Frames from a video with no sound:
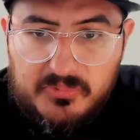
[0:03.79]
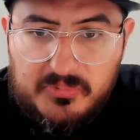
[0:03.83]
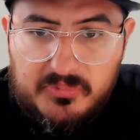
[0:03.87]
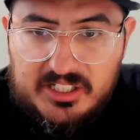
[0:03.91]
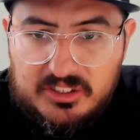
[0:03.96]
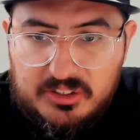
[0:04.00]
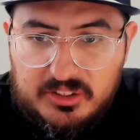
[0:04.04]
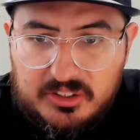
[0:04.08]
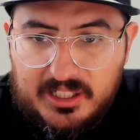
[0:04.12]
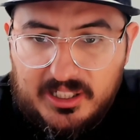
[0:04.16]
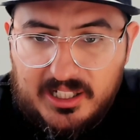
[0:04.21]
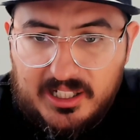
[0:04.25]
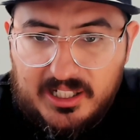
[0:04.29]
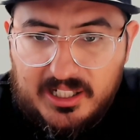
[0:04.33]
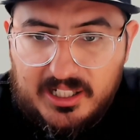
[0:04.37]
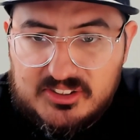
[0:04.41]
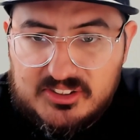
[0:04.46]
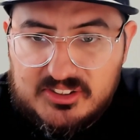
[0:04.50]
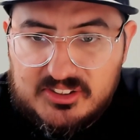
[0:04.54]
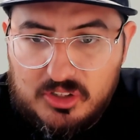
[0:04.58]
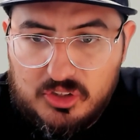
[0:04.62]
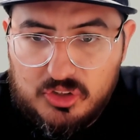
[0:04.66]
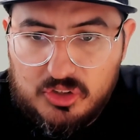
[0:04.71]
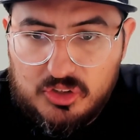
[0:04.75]
Thank you
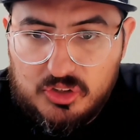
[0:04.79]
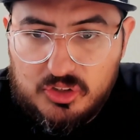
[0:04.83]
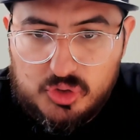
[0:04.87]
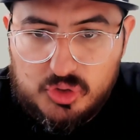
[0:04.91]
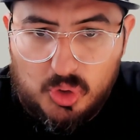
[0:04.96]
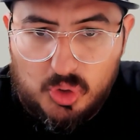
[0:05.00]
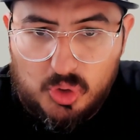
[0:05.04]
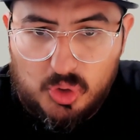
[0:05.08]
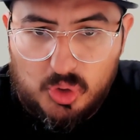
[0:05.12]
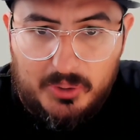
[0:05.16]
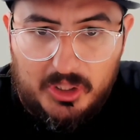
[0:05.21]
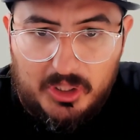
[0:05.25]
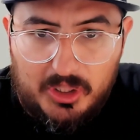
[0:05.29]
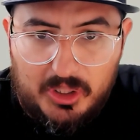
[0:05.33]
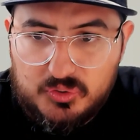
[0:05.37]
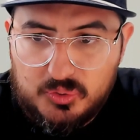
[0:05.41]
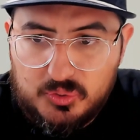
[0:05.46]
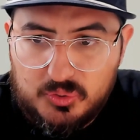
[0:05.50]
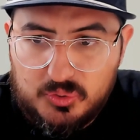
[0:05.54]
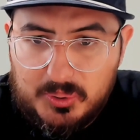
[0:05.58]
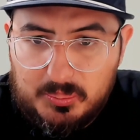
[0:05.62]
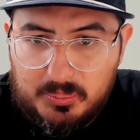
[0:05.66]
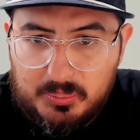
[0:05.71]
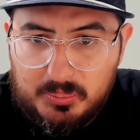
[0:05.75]
guys so much for
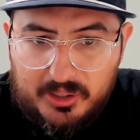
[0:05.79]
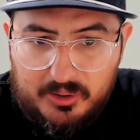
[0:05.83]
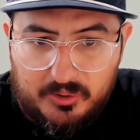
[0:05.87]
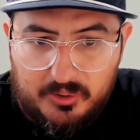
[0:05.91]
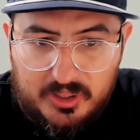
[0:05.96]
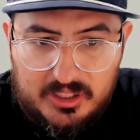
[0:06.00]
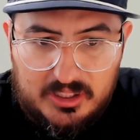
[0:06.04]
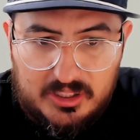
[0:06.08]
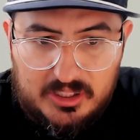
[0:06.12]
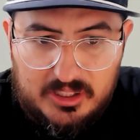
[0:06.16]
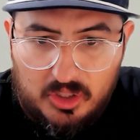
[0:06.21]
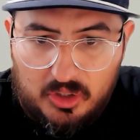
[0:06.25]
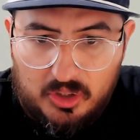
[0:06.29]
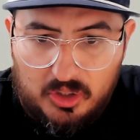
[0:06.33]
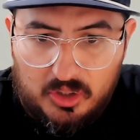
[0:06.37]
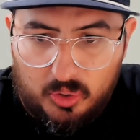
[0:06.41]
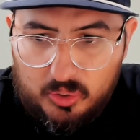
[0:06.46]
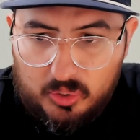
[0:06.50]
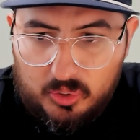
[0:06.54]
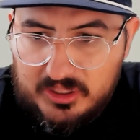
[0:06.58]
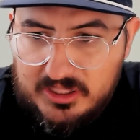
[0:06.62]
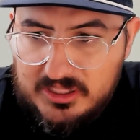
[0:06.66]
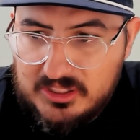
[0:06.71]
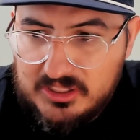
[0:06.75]
the people that are in
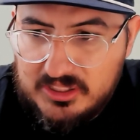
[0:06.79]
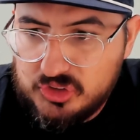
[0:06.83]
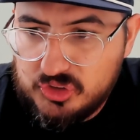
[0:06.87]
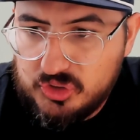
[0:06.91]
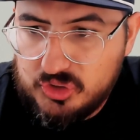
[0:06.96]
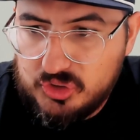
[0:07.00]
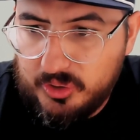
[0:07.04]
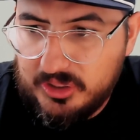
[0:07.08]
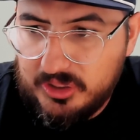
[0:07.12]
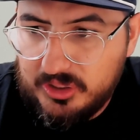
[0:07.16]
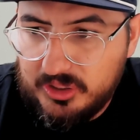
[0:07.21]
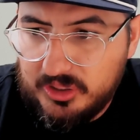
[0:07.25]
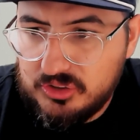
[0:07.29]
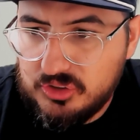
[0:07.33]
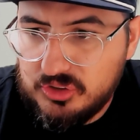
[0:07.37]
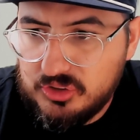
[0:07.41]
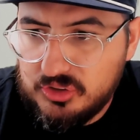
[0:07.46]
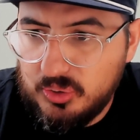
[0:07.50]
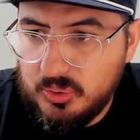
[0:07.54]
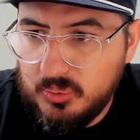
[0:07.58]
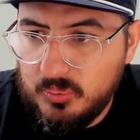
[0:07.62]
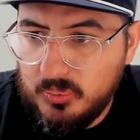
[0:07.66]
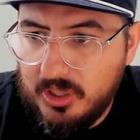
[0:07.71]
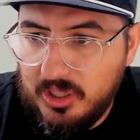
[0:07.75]
early and starting
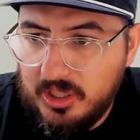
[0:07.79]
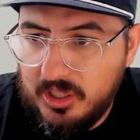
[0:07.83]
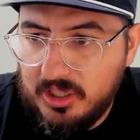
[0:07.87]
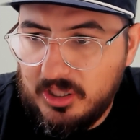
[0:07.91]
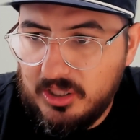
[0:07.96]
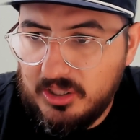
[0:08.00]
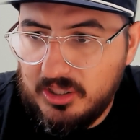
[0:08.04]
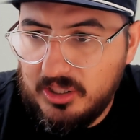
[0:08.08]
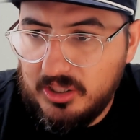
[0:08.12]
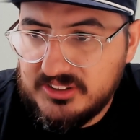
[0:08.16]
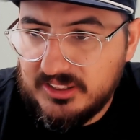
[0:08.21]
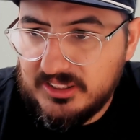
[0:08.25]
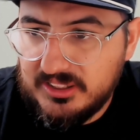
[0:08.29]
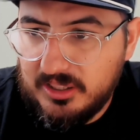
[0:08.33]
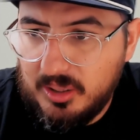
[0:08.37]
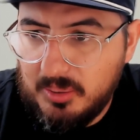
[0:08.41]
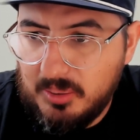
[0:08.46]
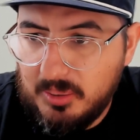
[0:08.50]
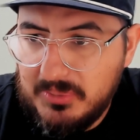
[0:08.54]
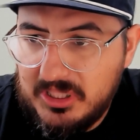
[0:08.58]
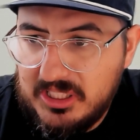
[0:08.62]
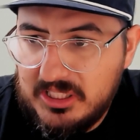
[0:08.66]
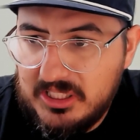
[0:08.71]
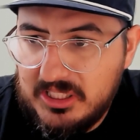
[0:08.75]
to
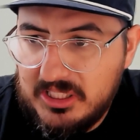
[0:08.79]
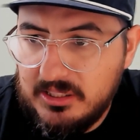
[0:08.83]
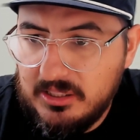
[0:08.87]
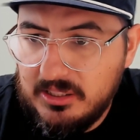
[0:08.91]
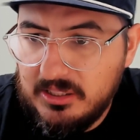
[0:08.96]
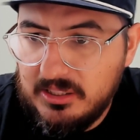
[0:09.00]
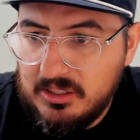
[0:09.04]
come in.